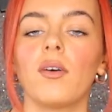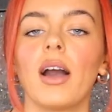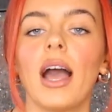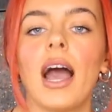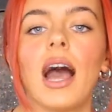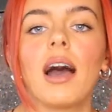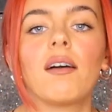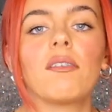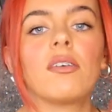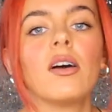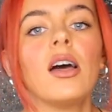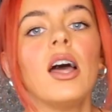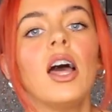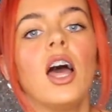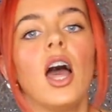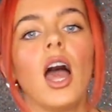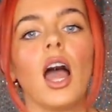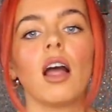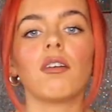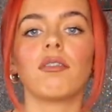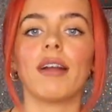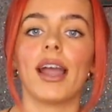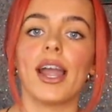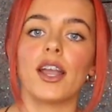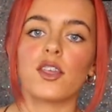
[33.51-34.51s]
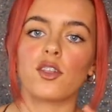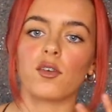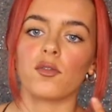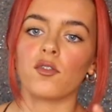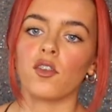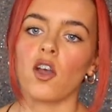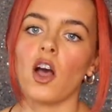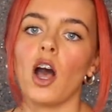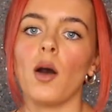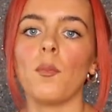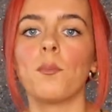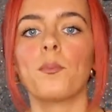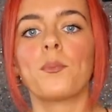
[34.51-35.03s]
I have a range of
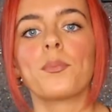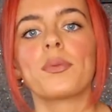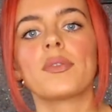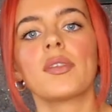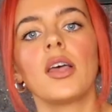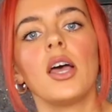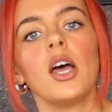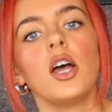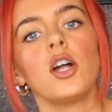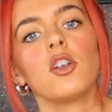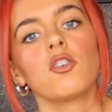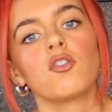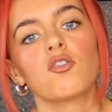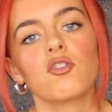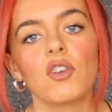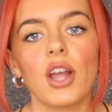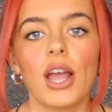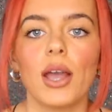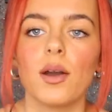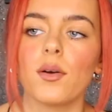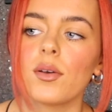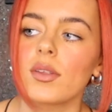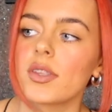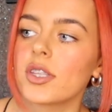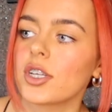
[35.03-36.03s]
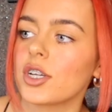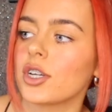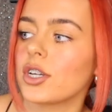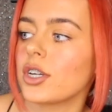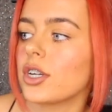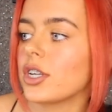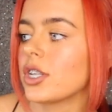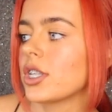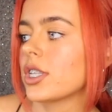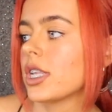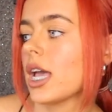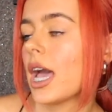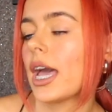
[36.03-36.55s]
tops,
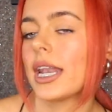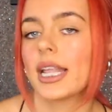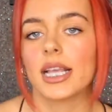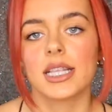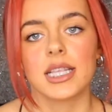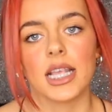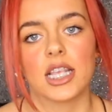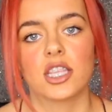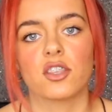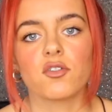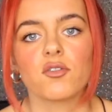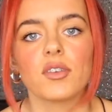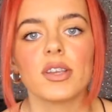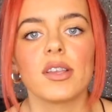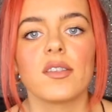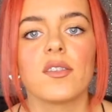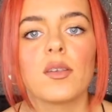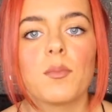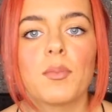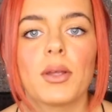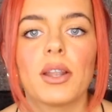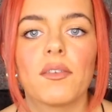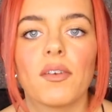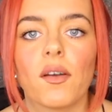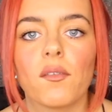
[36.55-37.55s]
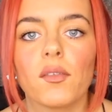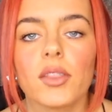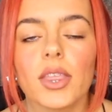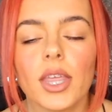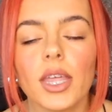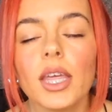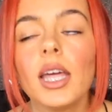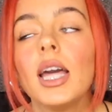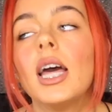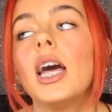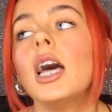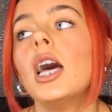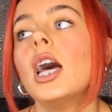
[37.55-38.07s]
trousers, and accessories, a bit of
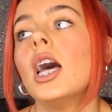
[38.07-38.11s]
everything.